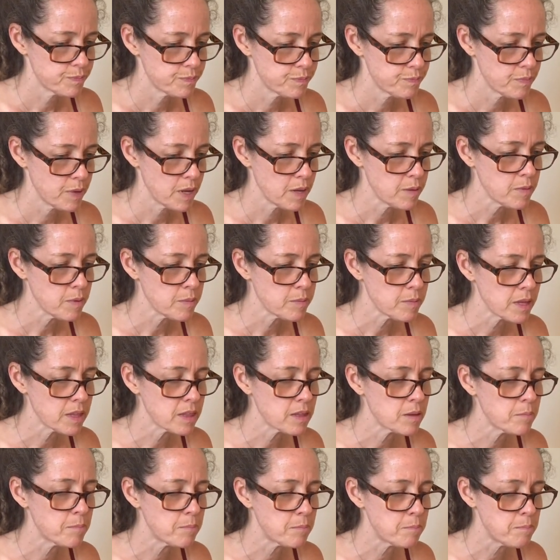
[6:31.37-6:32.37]
Payment
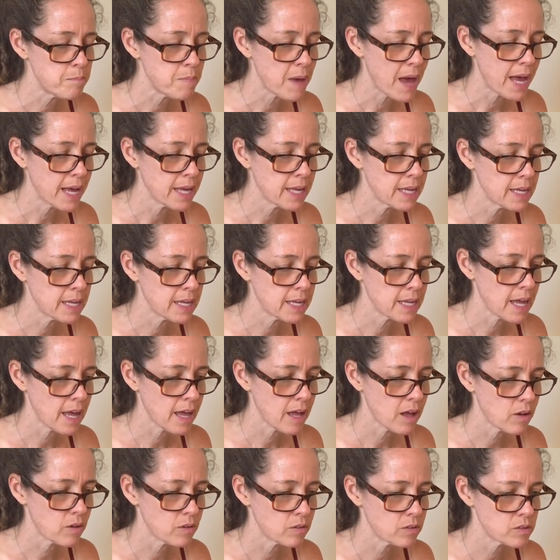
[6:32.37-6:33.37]
method, bank
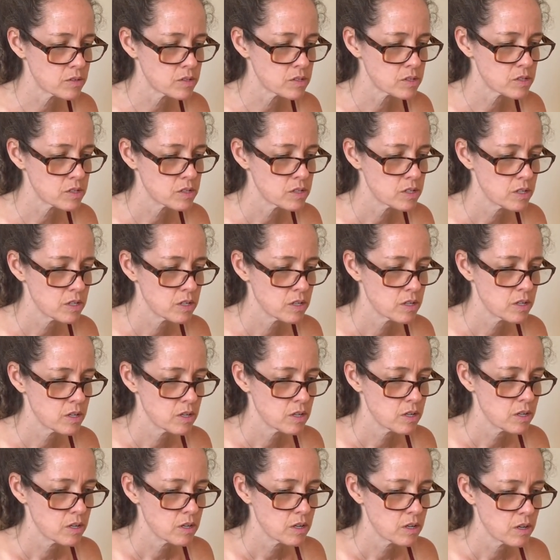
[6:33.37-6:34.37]
account
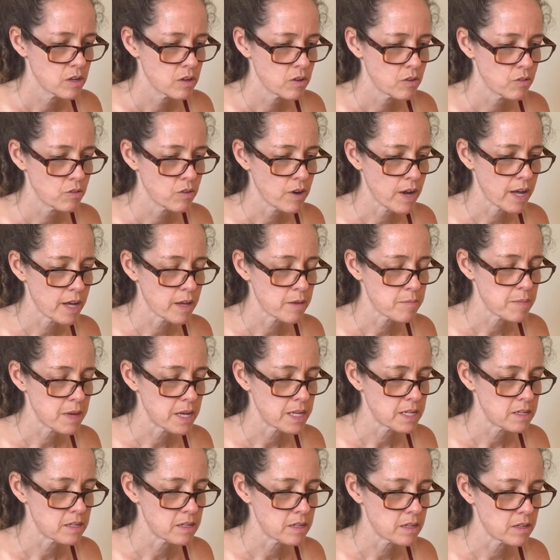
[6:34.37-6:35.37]

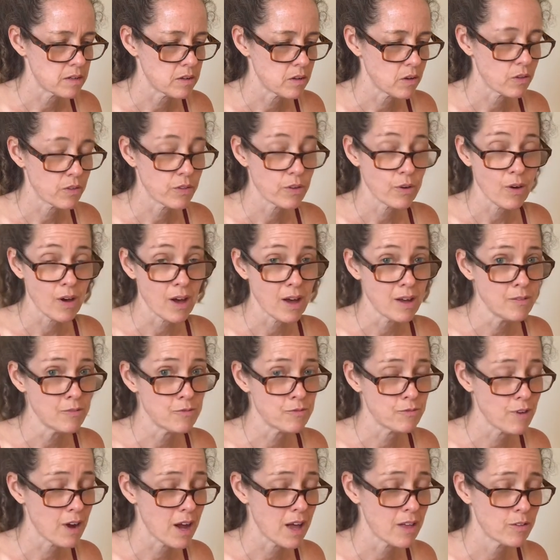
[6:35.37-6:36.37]
recommended. Although I'd
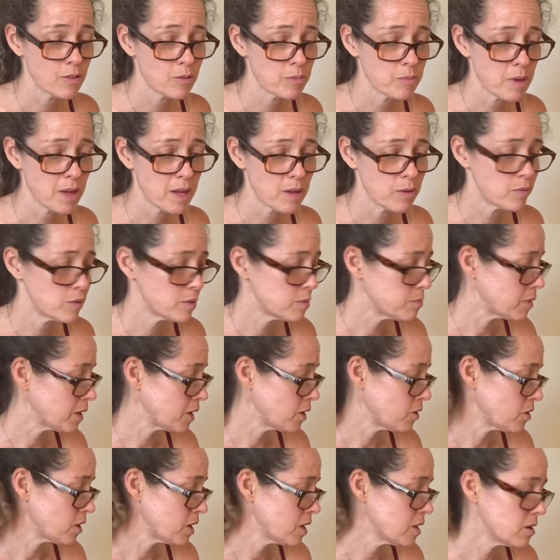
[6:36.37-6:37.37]
rather pay with my
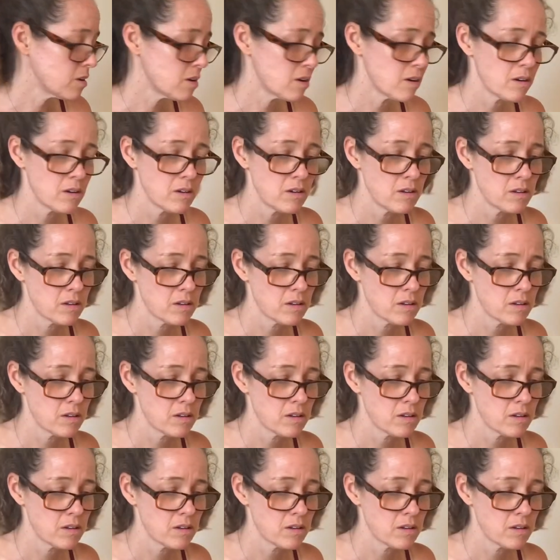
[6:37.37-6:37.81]
credit card.